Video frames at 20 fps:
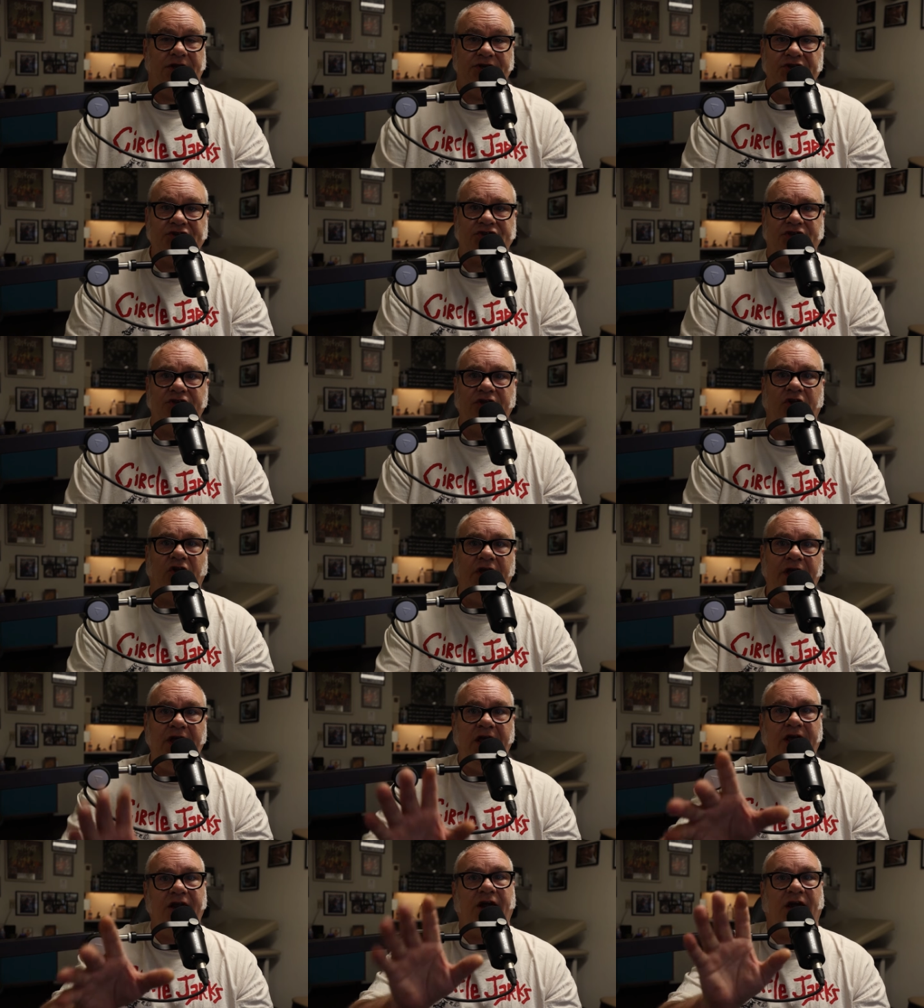And just a little
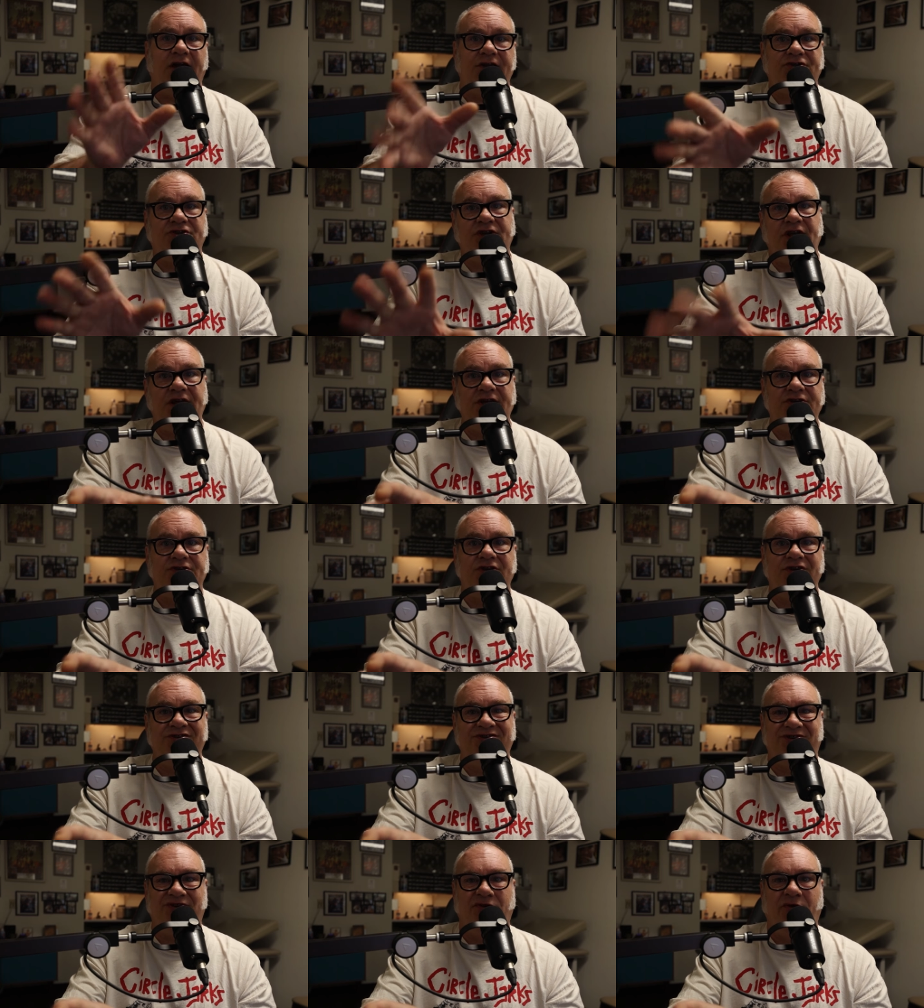hint on
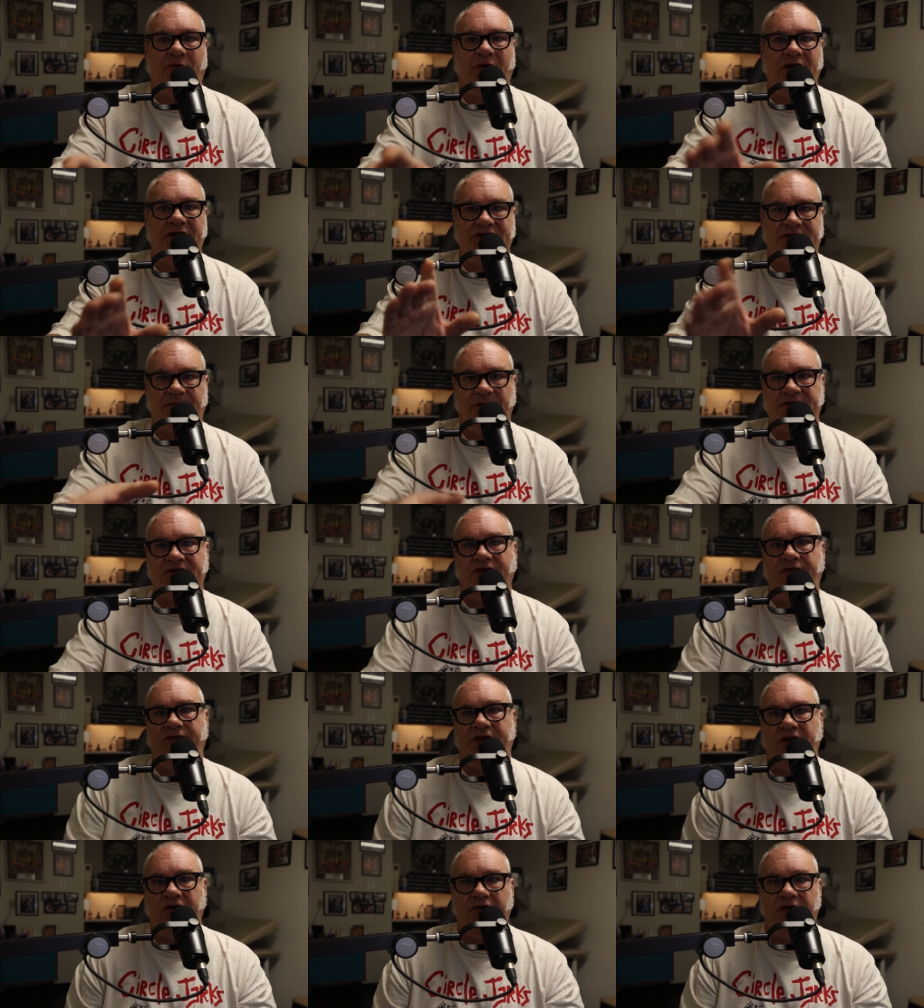changing jewelry, especially
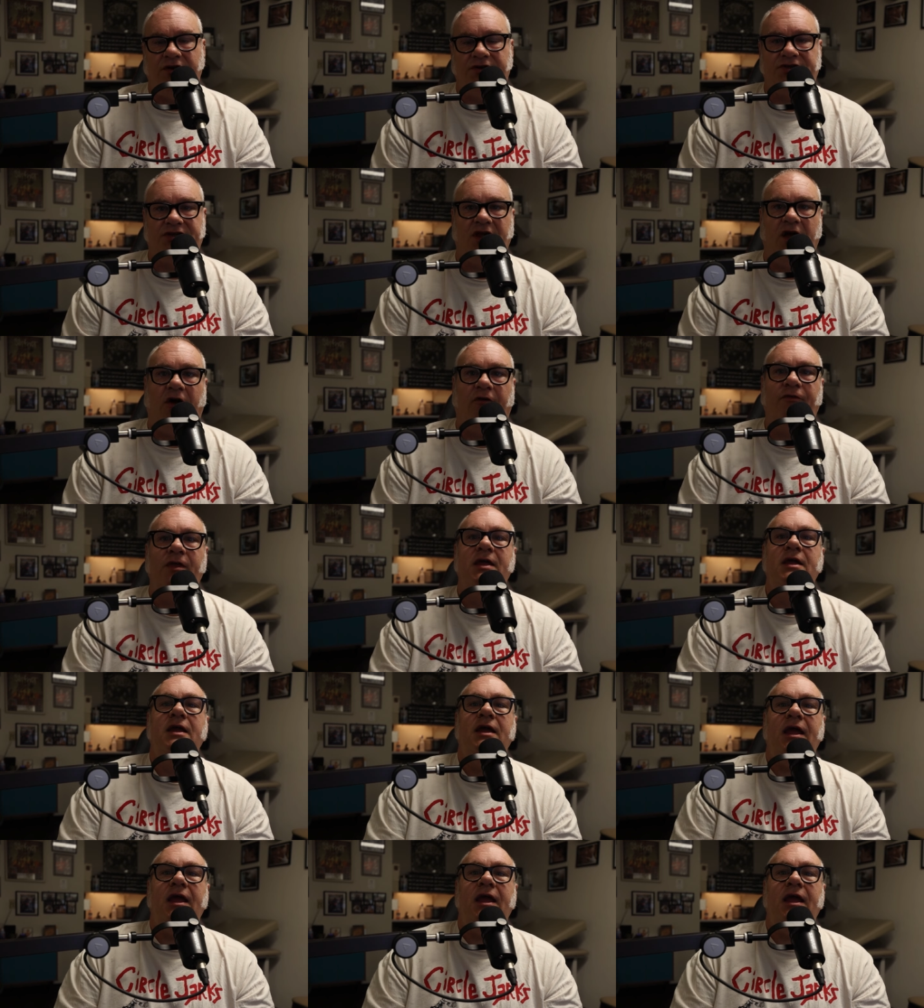if you do it yourself